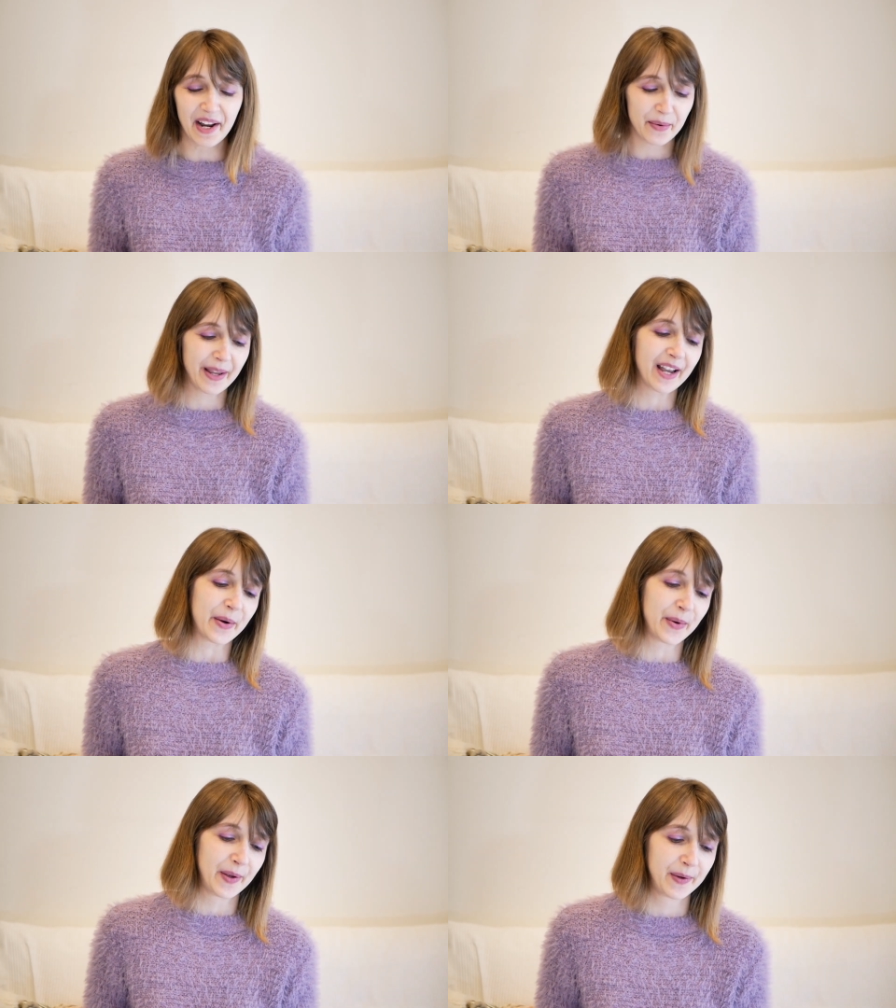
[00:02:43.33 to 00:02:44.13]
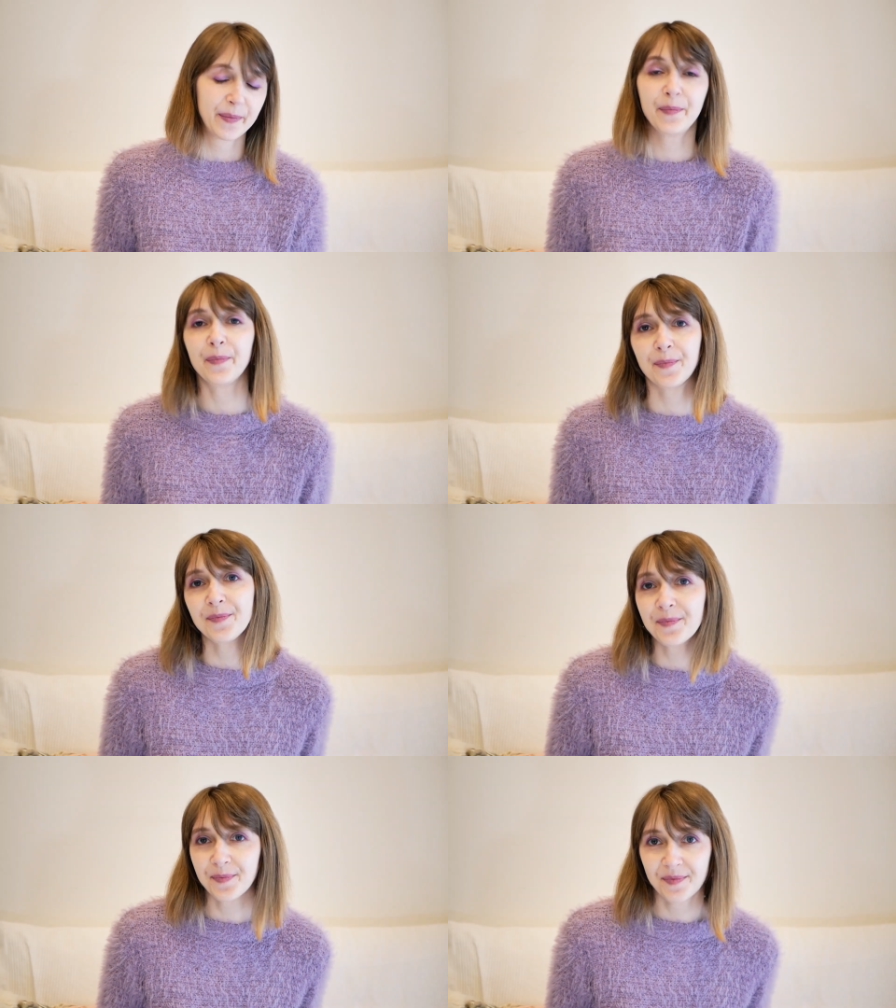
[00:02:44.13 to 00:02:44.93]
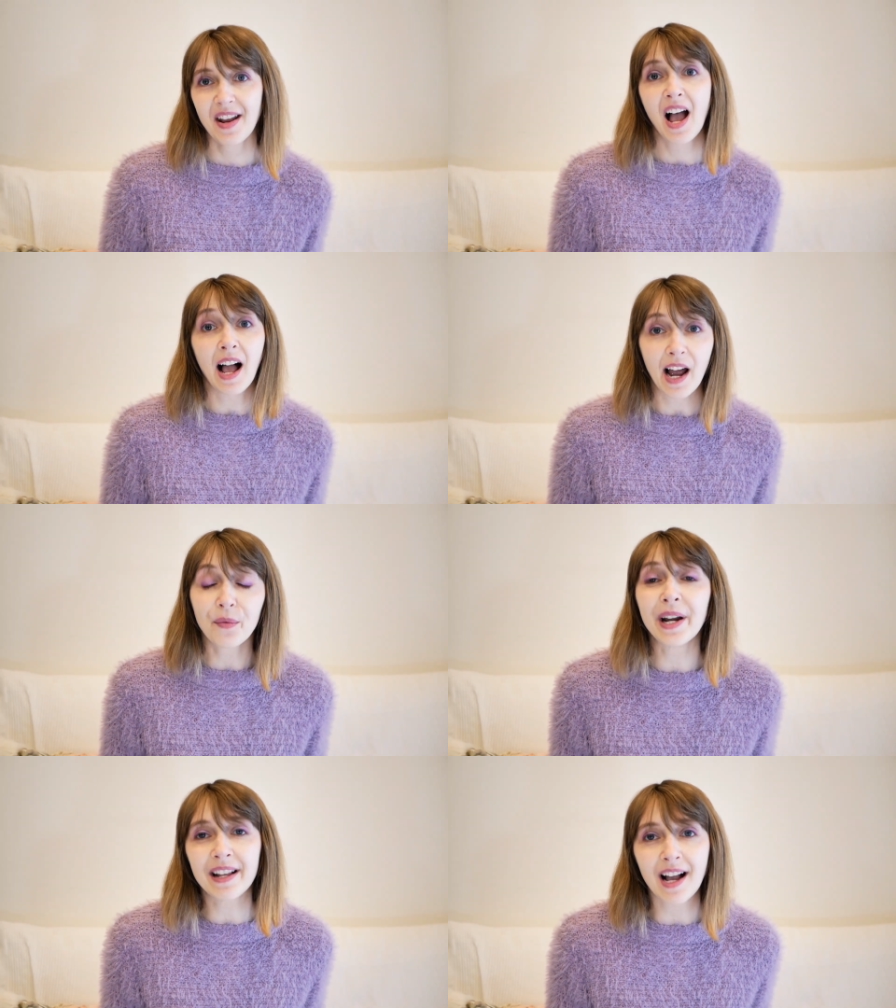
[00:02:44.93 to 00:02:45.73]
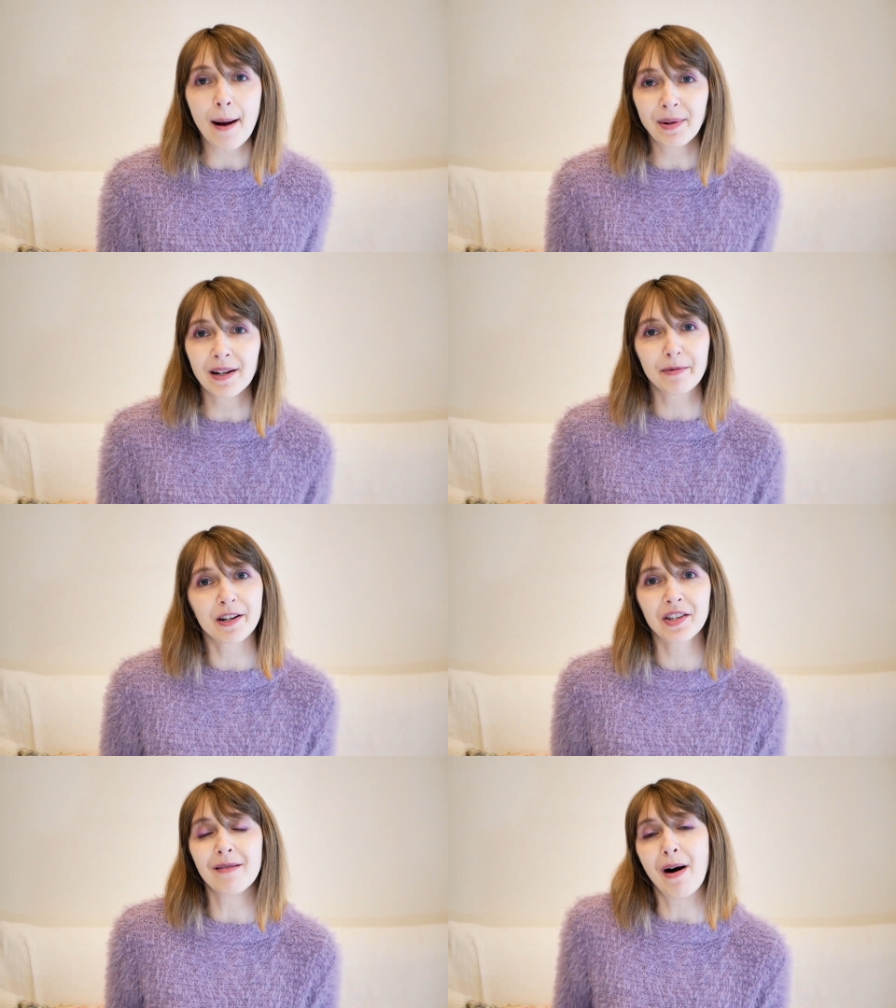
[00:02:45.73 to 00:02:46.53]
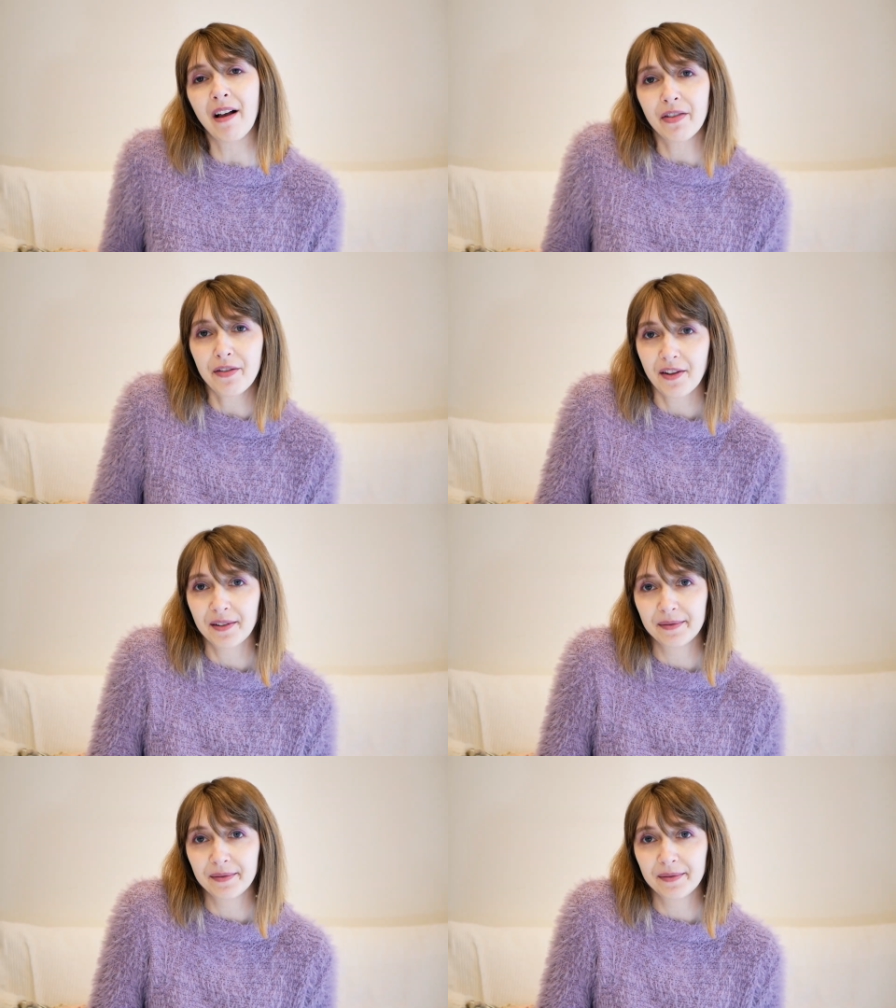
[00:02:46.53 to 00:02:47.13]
Here we go. I read a couple of books a month.